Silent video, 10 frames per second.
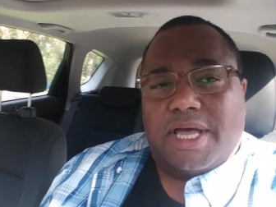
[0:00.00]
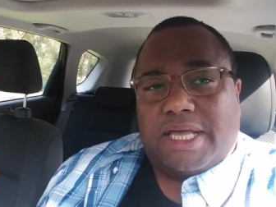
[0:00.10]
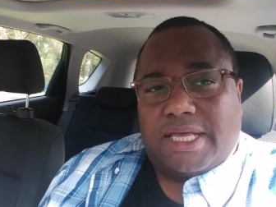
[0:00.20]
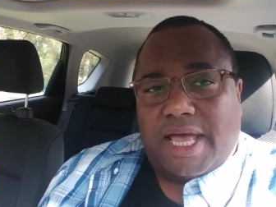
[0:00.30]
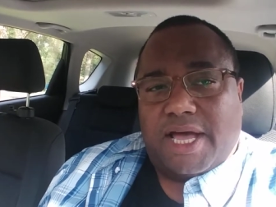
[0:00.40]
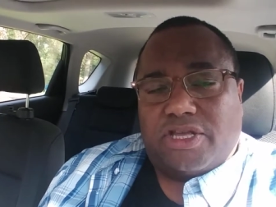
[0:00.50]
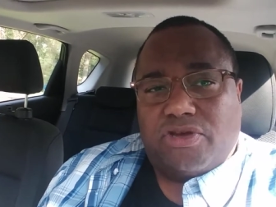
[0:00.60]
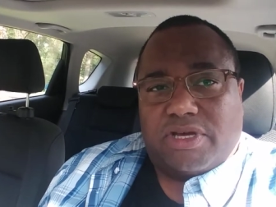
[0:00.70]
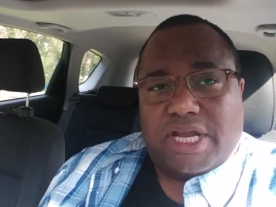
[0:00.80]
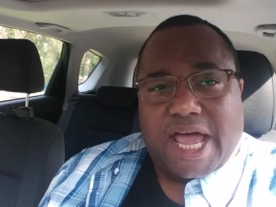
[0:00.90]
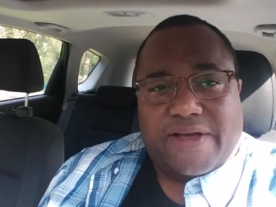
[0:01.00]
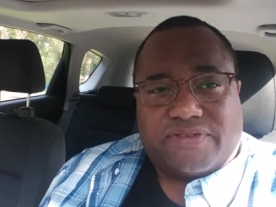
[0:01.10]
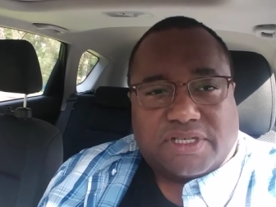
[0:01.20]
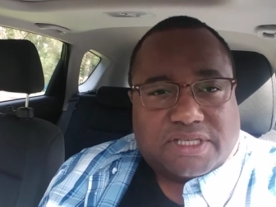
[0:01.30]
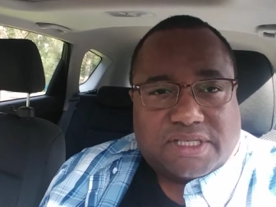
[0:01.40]
yeah you can have
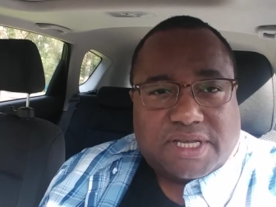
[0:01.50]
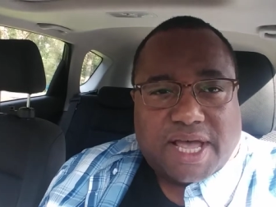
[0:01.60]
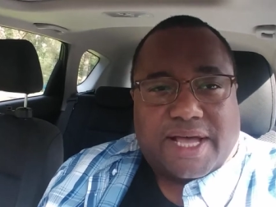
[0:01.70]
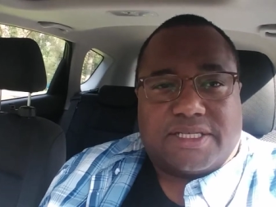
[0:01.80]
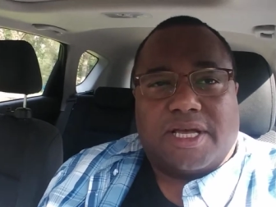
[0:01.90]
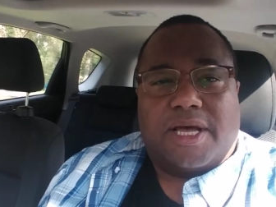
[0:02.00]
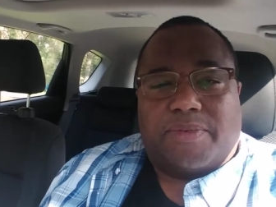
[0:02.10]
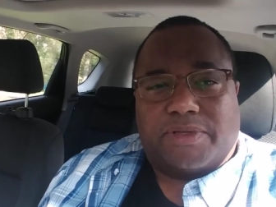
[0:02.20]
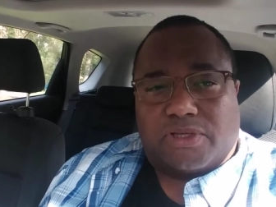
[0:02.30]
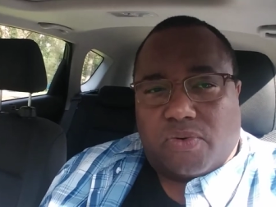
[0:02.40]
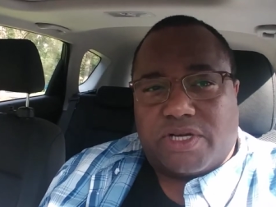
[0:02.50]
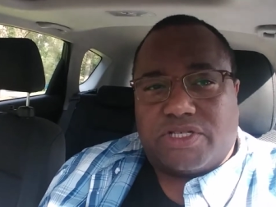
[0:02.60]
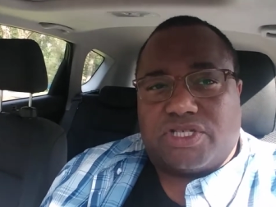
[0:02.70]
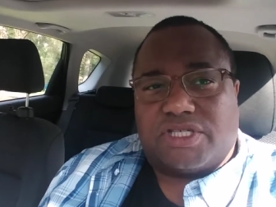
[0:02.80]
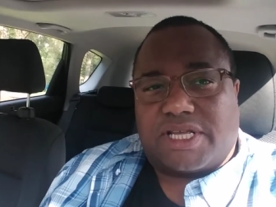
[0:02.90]
success but the
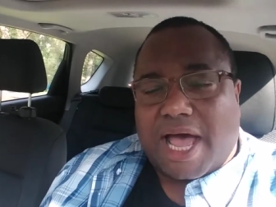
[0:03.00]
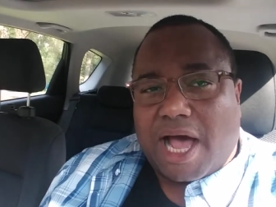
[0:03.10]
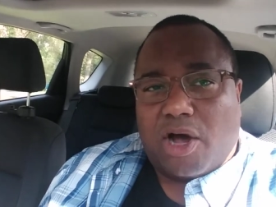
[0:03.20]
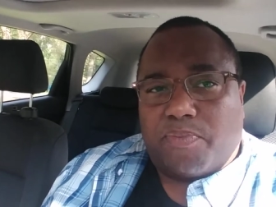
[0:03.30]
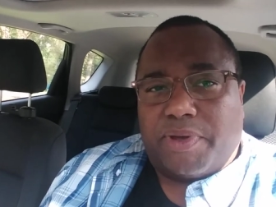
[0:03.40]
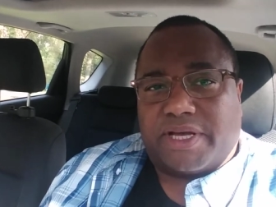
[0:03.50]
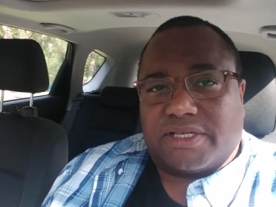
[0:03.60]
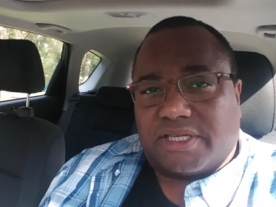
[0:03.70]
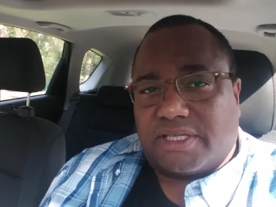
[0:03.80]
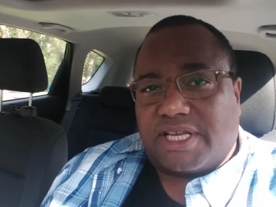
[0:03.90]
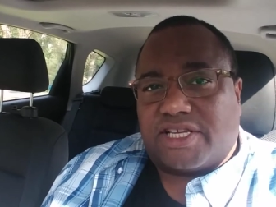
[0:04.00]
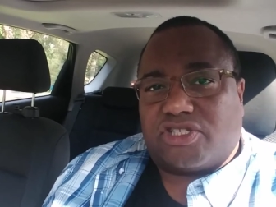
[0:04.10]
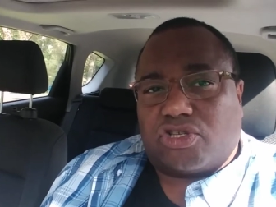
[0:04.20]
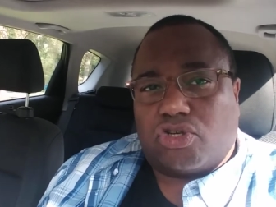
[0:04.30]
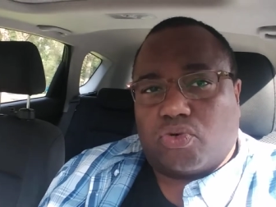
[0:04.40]
question is how big a success
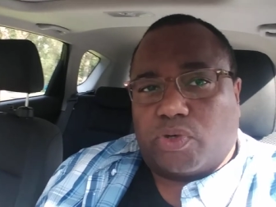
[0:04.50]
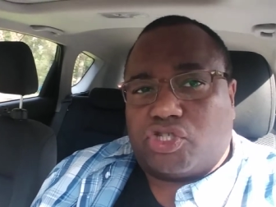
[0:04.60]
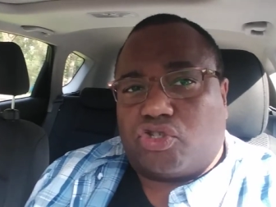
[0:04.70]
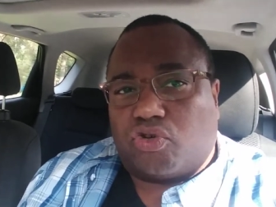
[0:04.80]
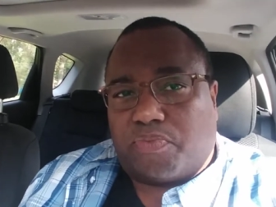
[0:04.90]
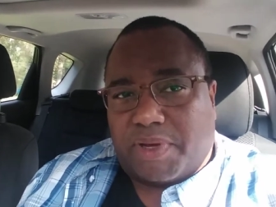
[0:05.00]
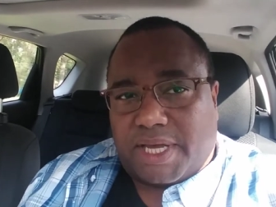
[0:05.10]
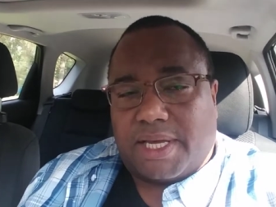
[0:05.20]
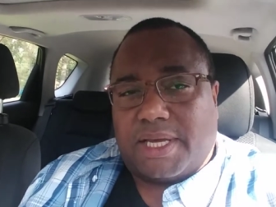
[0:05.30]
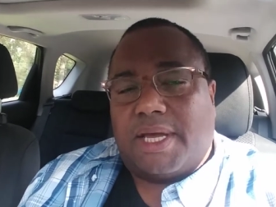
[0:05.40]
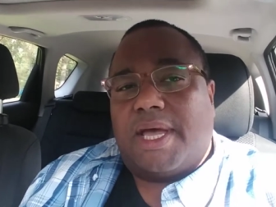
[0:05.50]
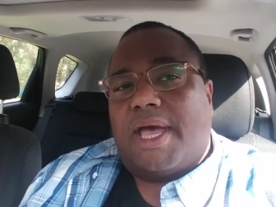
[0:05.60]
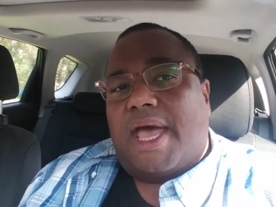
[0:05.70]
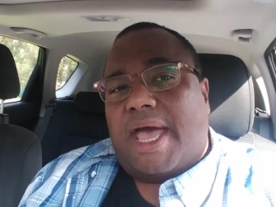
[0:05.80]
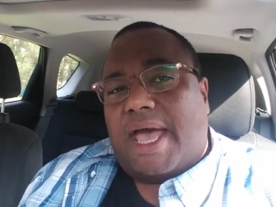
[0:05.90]
do you wish to be
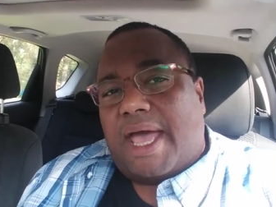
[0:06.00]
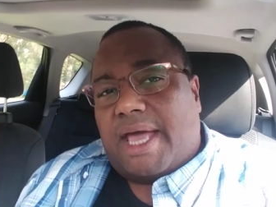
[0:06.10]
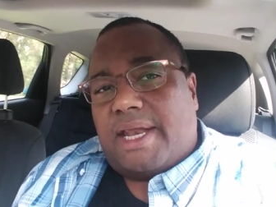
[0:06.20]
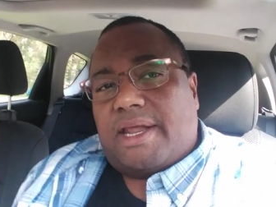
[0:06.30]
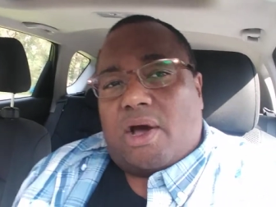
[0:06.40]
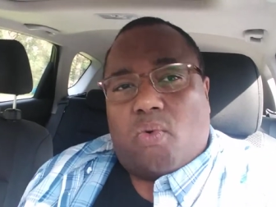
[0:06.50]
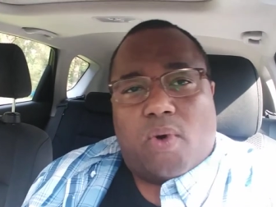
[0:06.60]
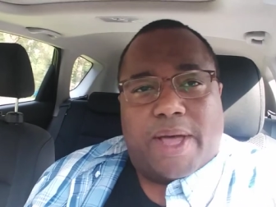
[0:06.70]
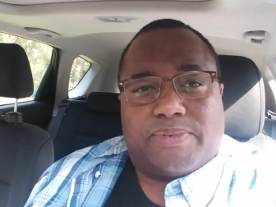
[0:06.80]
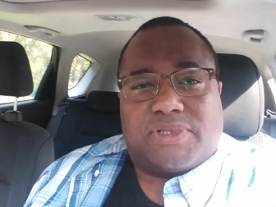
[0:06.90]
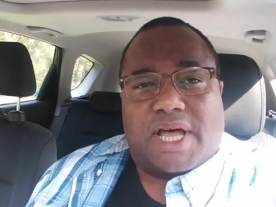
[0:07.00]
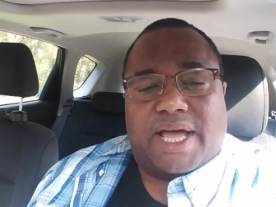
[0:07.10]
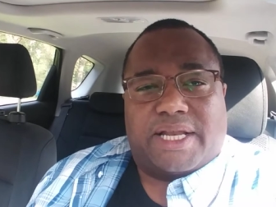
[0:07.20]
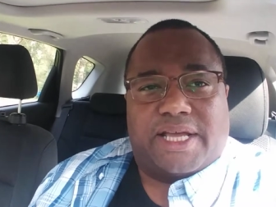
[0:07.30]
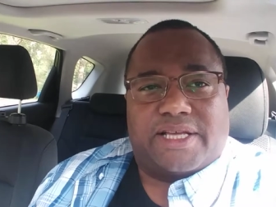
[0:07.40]
and a
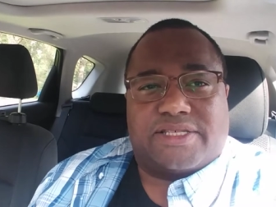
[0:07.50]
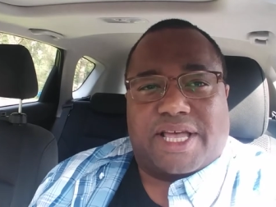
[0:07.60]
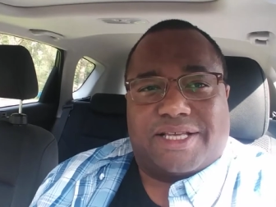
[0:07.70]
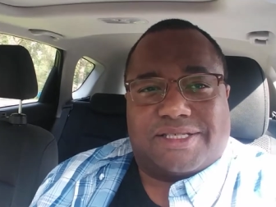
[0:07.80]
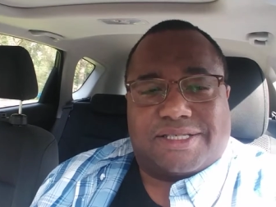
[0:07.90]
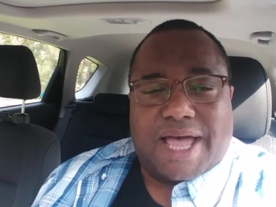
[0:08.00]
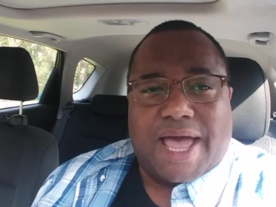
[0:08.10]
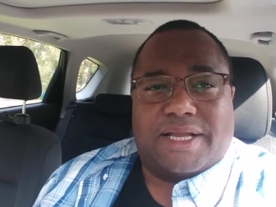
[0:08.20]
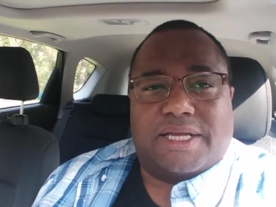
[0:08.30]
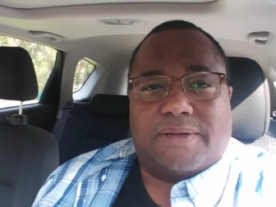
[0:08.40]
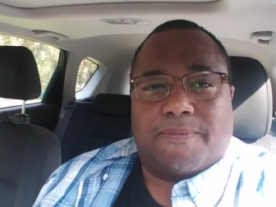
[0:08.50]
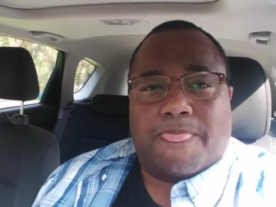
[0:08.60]
website is a stagnant